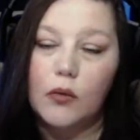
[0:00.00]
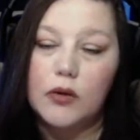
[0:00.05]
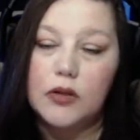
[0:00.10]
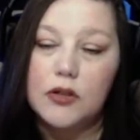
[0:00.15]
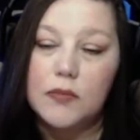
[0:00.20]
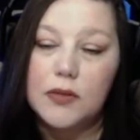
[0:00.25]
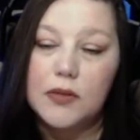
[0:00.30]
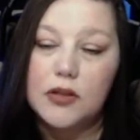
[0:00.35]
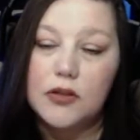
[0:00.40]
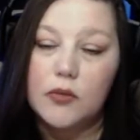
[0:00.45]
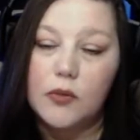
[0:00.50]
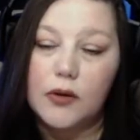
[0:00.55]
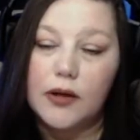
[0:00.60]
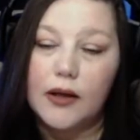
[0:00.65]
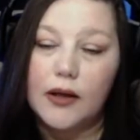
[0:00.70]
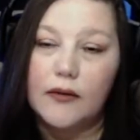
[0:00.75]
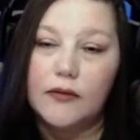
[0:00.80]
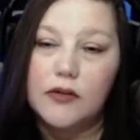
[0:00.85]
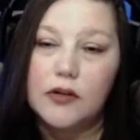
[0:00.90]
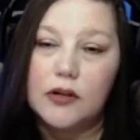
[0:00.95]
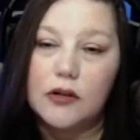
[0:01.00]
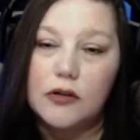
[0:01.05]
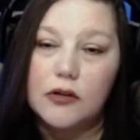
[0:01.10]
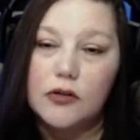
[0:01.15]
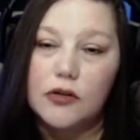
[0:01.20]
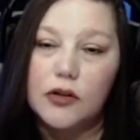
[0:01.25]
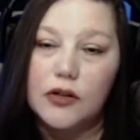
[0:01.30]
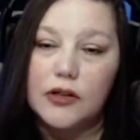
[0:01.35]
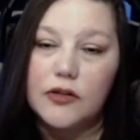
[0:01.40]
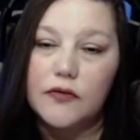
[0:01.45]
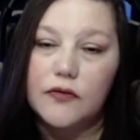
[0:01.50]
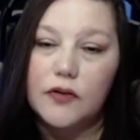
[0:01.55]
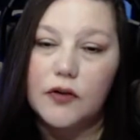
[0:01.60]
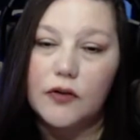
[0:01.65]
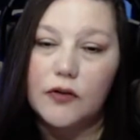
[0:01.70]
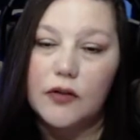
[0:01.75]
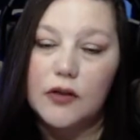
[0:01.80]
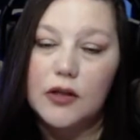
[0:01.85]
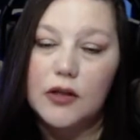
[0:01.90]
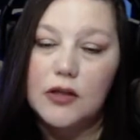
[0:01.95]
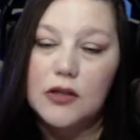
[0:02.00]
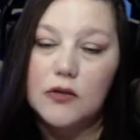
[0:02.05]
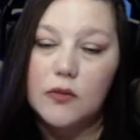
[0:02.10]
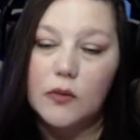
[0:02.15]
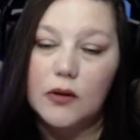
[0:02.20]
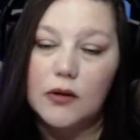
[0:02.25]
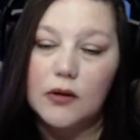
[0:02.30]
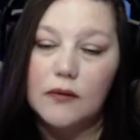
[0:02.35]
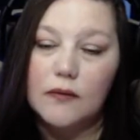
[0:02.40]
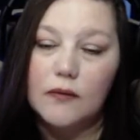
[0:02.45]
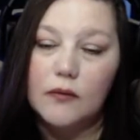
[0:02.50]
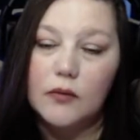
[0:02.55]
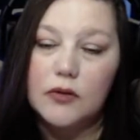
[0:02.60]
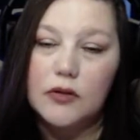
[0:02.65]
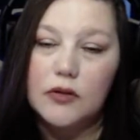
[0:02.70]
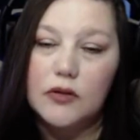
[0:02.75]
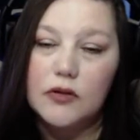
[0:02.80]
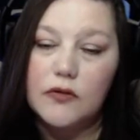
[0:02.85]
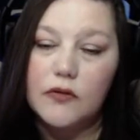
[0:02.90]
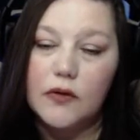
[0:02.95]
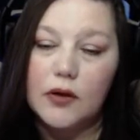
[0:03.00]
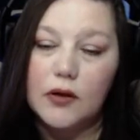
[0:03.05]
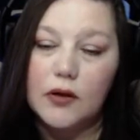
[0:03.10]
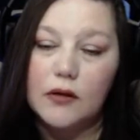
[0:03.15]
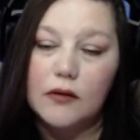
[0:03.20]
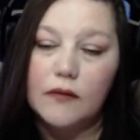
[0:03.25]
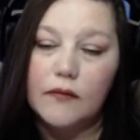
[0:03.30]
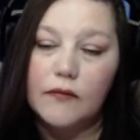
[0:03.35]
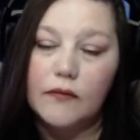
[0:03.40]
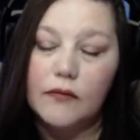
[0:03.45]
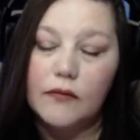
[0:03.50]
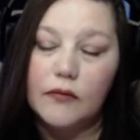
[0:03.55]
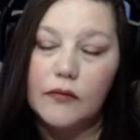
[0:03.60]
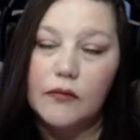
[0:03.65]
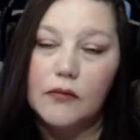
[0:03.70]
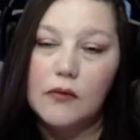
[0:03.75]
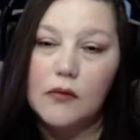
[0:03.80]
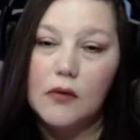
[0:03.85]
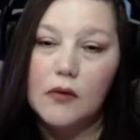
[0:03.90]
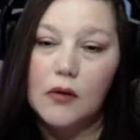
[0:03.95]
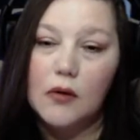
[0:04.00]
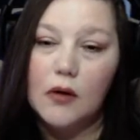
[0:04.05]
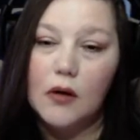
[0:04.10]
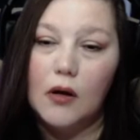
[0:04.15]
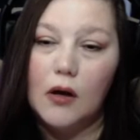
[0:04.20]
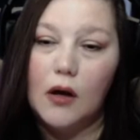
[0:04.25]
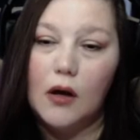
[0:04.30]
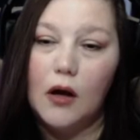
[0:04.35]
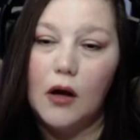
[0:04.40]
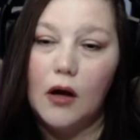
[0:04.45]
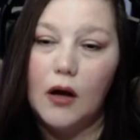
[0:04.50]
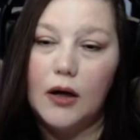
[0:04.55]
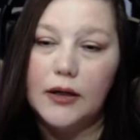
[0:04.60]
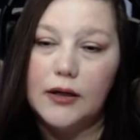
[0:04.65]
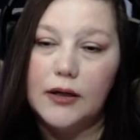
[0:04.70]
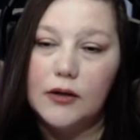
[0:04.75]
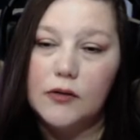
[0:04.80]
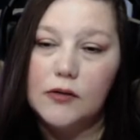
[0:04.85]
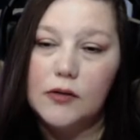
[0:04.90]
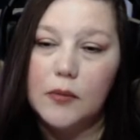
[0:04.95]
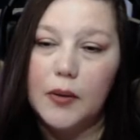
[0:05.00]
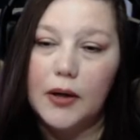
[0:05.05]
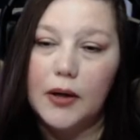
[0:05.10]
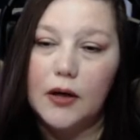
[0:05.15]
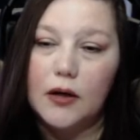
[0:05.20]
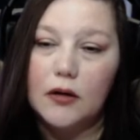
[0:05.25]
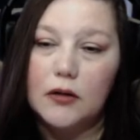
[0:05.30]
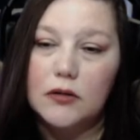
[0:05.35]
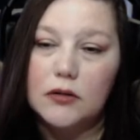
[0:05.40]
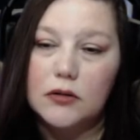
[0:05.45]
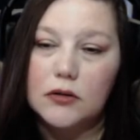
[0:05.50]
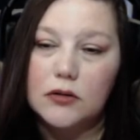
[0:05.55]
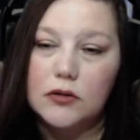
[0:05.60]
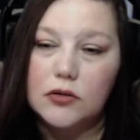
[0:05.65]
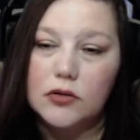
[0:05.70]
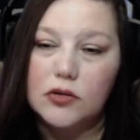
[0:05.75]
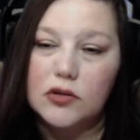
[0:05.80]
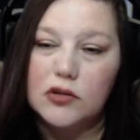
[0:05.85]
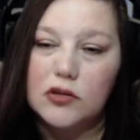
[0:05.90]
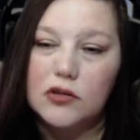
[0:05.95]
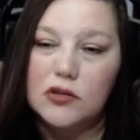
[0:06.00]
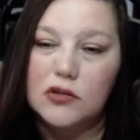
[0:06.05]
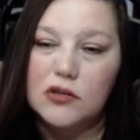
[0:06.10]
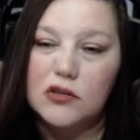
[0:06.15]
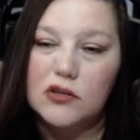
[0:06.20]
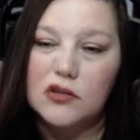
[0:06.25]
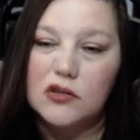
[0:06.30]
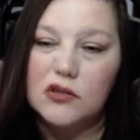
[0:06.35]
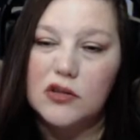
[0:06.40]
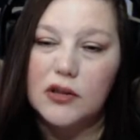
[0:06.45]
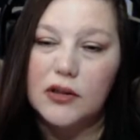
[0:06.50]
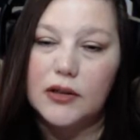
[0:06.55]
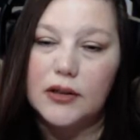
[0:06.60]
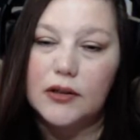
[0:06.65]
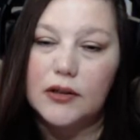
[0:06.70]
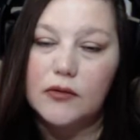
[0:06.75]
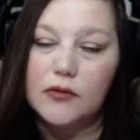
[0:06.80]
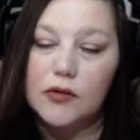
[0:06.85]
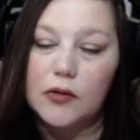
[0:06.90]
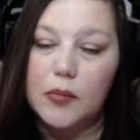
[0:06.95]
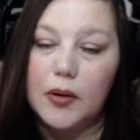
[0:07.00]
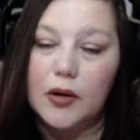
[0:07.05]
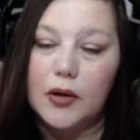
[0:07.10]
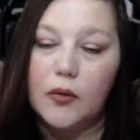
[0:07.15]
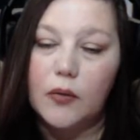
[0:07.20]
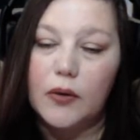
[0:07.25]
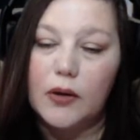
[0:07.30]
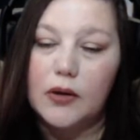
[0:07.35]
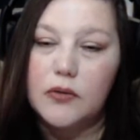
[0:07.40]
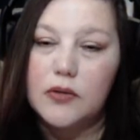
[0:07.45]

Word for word: which means we're going to have to transfer this one, which is fine. Uh, I didn't repair or... I didn't repair